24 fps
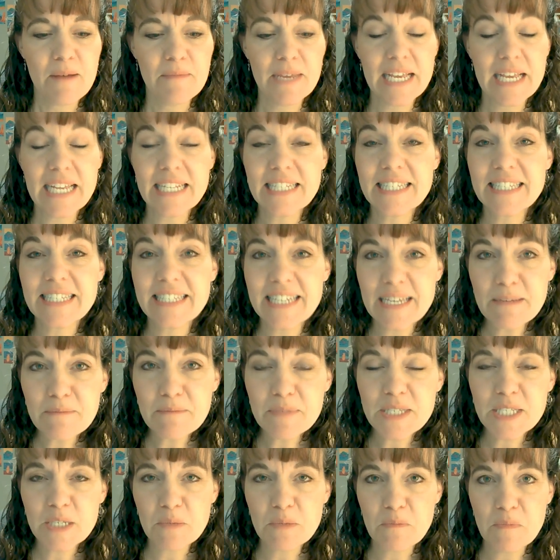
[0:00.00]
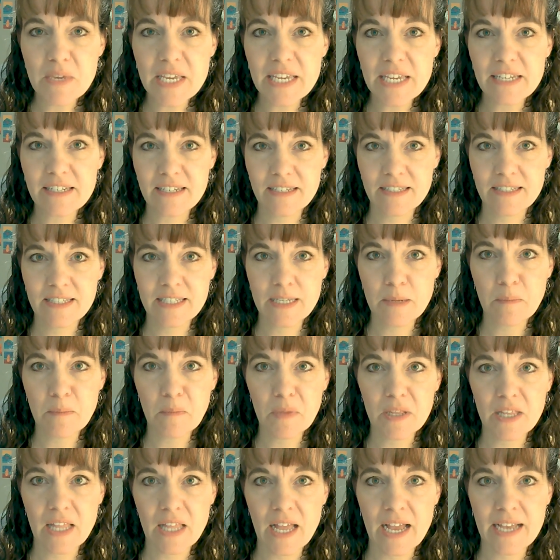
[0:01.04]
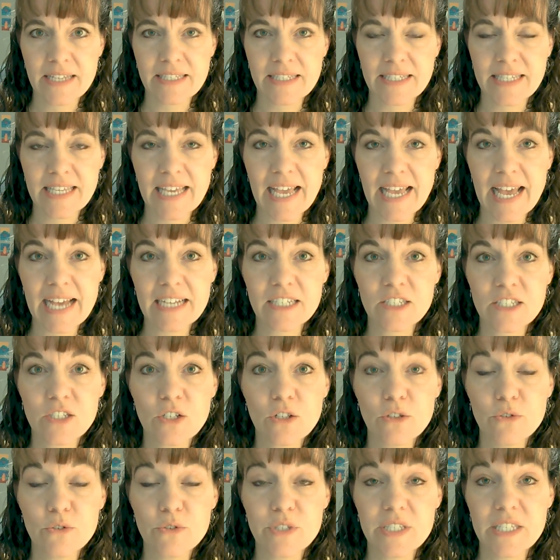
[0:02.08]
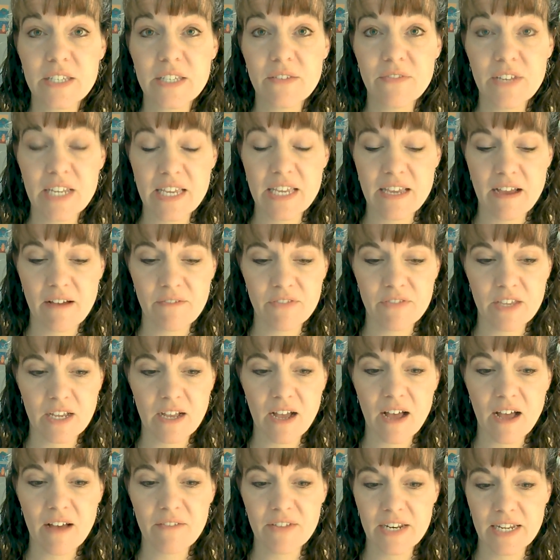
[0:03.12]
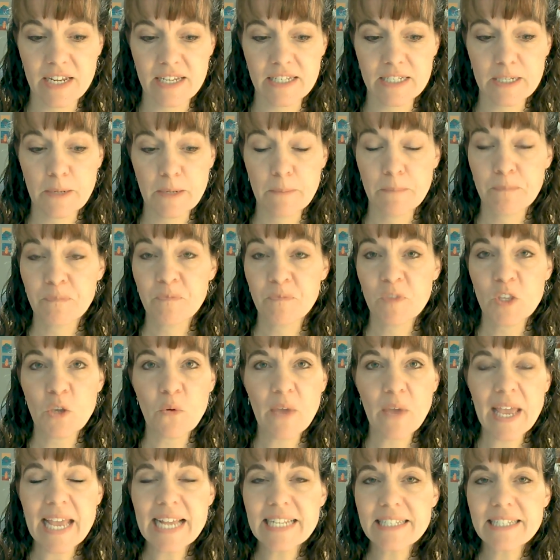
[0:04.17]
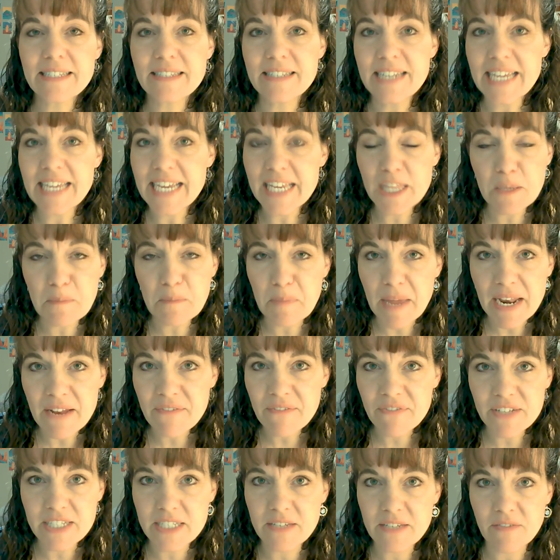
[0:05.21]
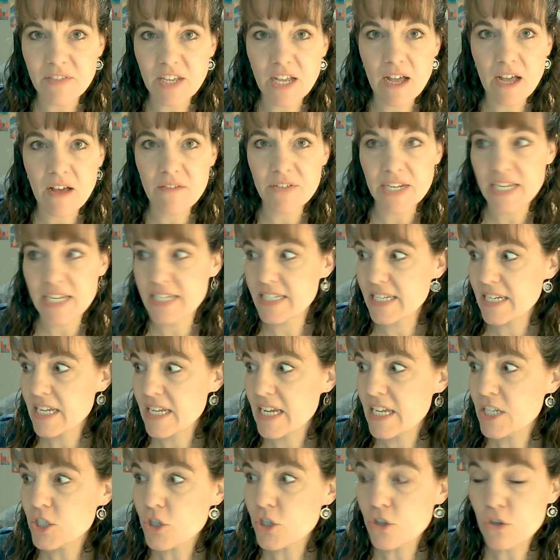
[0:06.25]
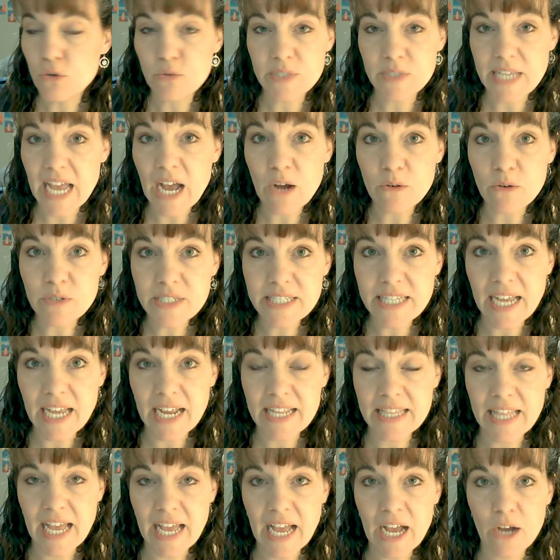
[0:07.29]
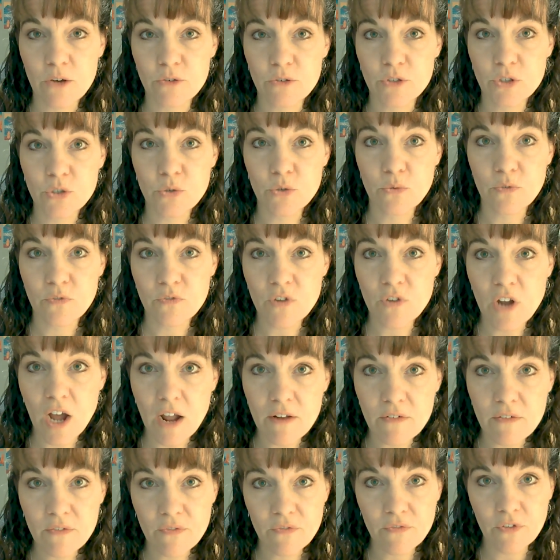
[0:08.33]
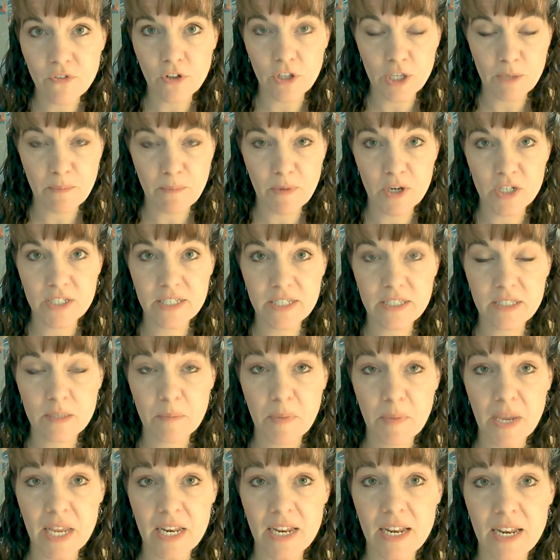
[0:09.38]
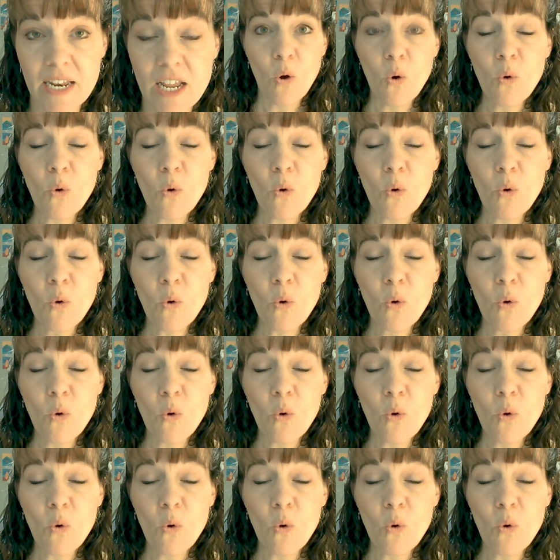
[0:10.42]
It seems to me to symbolize the exclusivity of the covenant. You can't sneak the benefits of the covenant to those outside the house who've not fully participated.